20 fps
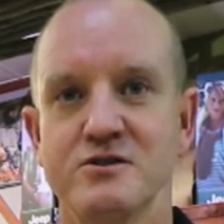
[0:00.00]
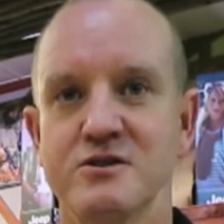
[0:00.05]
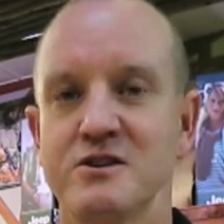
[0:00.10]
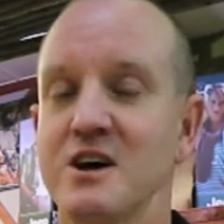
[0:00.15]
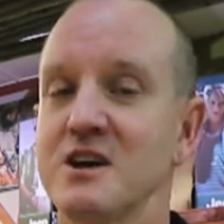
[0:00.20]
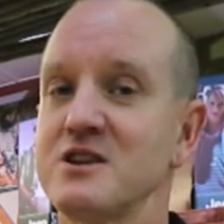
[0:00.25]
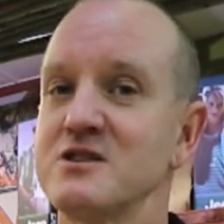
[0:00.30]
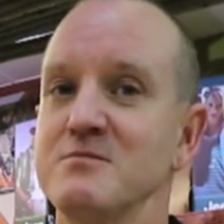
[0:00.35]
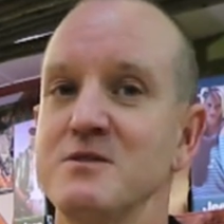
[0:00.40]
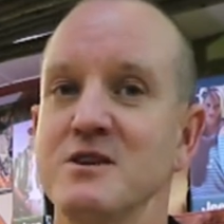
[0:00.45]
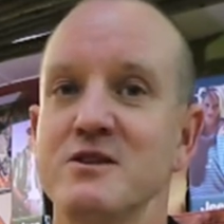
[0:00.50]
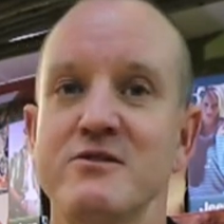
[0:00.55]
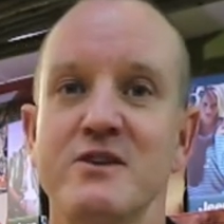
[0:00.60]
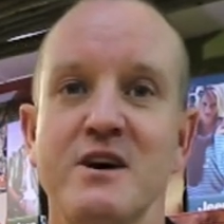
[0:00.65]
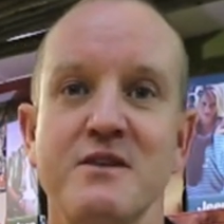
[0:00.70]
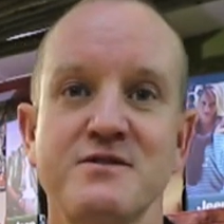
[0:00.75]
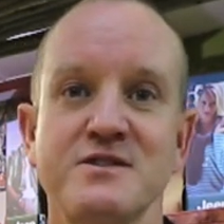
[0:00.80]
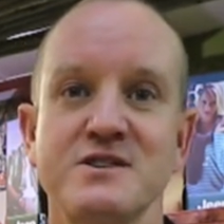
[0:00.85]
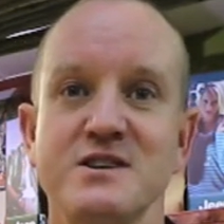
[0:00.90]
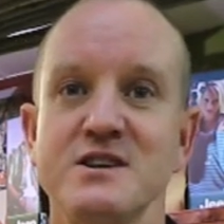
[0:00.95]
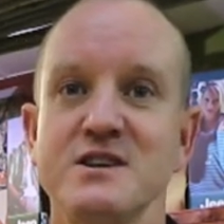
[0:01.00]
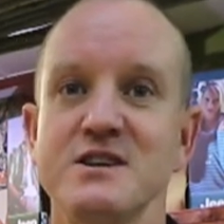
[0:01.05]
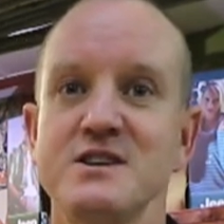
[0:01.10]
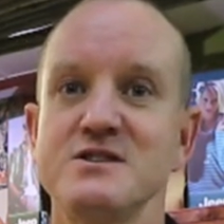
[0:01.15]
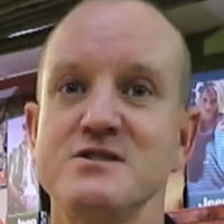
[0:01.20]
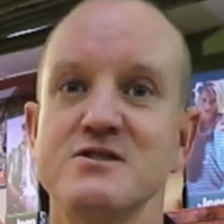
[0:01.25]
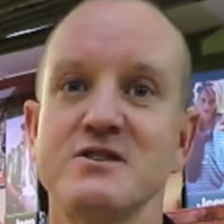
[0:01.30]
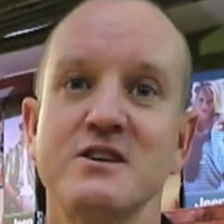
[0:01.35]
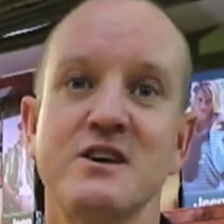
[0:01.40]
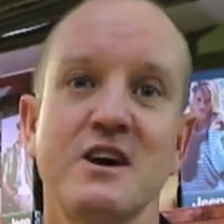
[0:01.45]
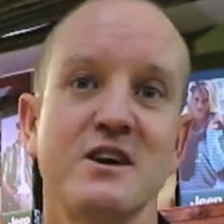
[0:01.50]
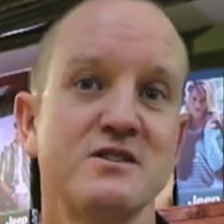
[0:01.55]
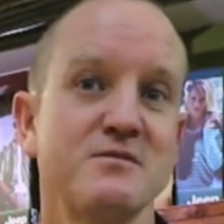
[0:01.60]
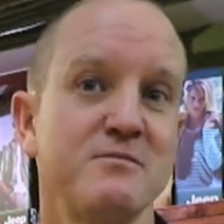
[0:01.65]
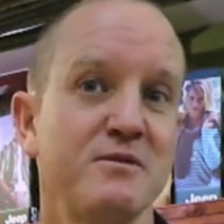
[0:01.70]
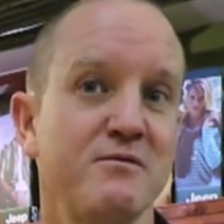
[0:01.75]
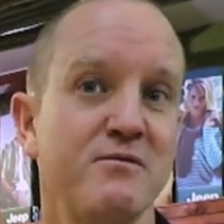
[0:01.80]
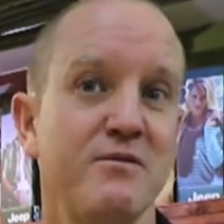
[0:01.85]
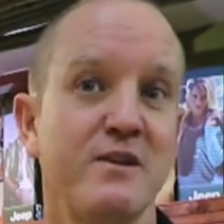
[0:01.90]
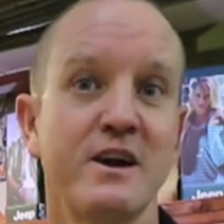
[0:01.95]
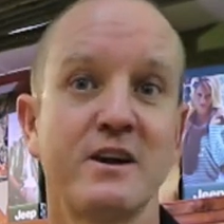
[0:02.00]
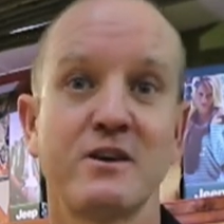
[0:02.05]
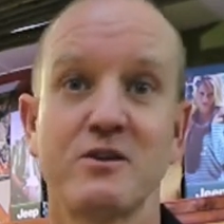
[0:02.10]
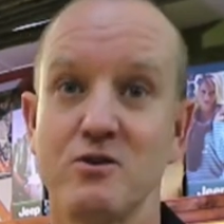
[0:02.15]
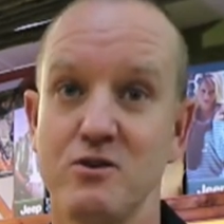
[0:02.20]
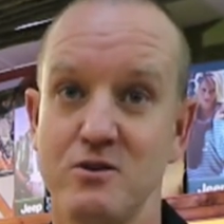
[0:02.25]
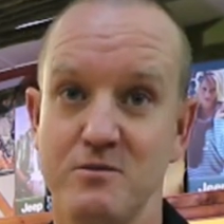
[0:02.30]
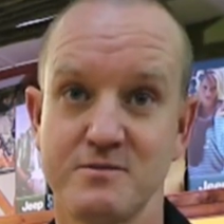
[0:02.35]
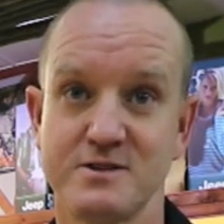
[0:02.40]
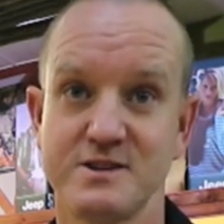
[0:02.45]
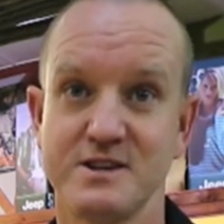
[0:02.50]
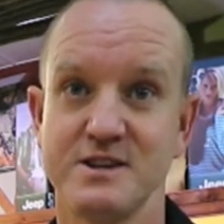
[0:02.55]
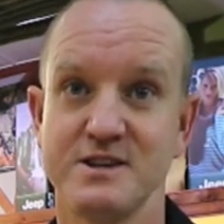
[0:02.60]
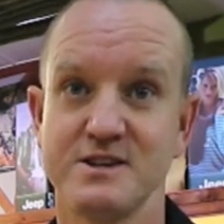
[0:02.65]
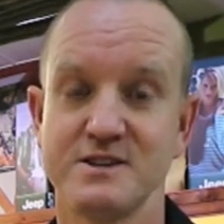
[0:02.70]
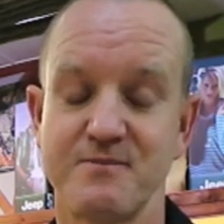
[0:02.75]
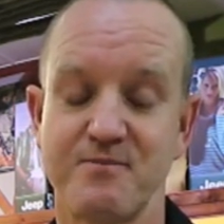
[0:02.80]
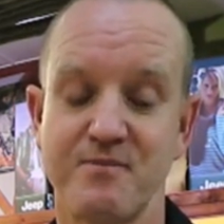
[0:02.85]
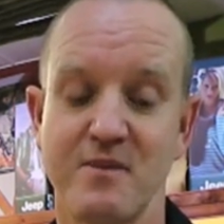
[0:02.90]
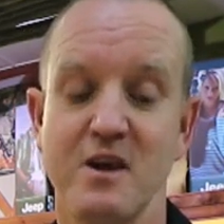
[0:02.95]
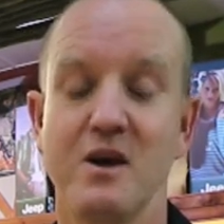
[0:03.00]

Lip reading: You can catch them in rough seas, you can catch them in flat, calm seas.